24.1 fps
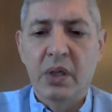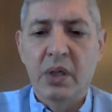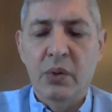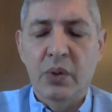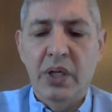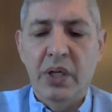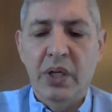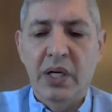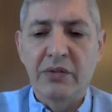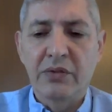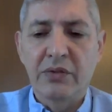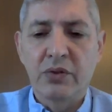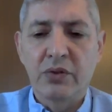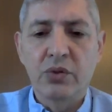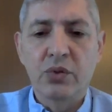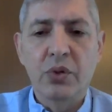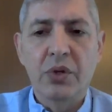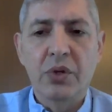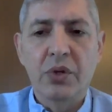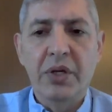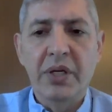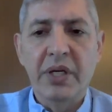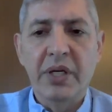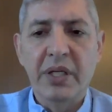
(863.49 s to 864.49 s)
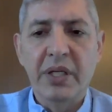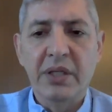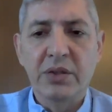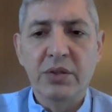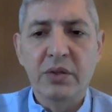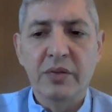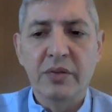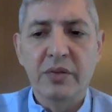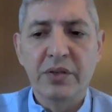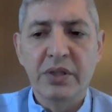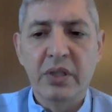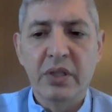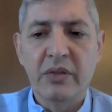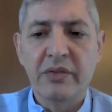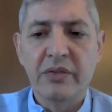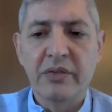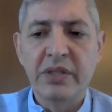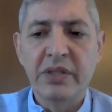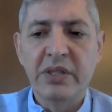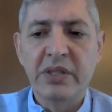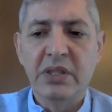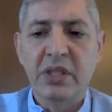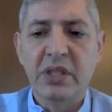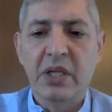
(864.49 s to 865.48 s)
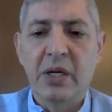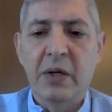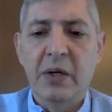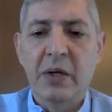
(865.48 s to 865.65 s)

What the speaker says: We have to do 3 years of service.